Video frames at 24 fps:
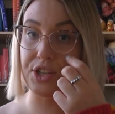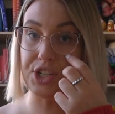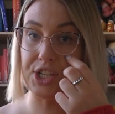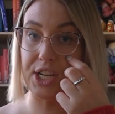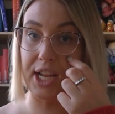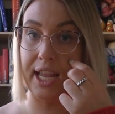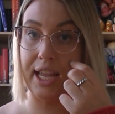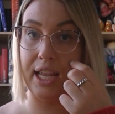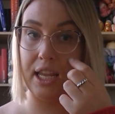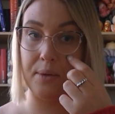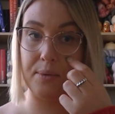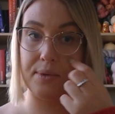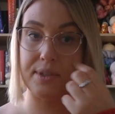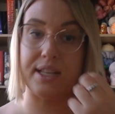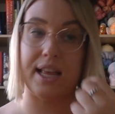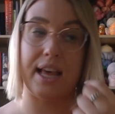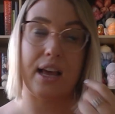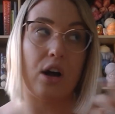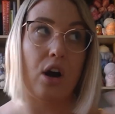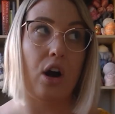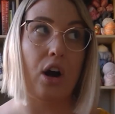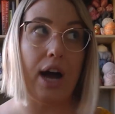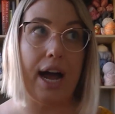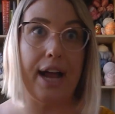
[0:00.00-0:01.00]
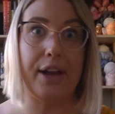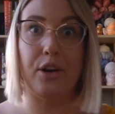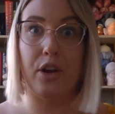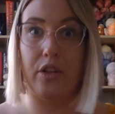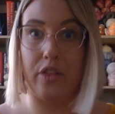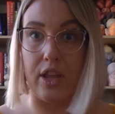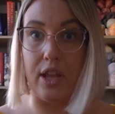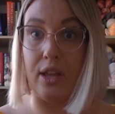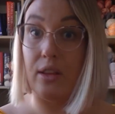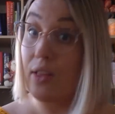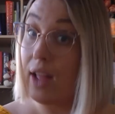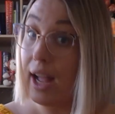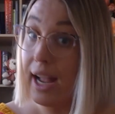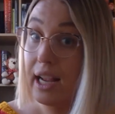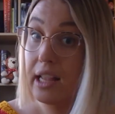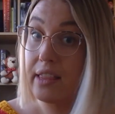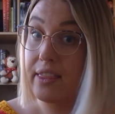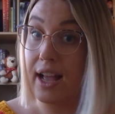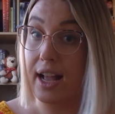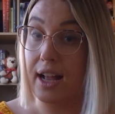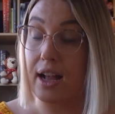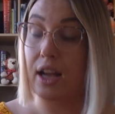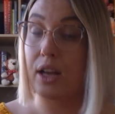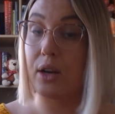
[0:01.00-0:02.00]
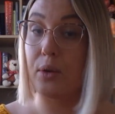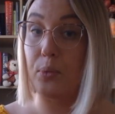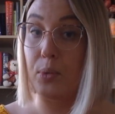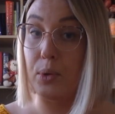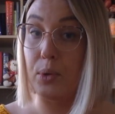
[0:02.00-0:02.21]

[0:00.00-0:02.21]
she was like, oh, I know that you like that kind of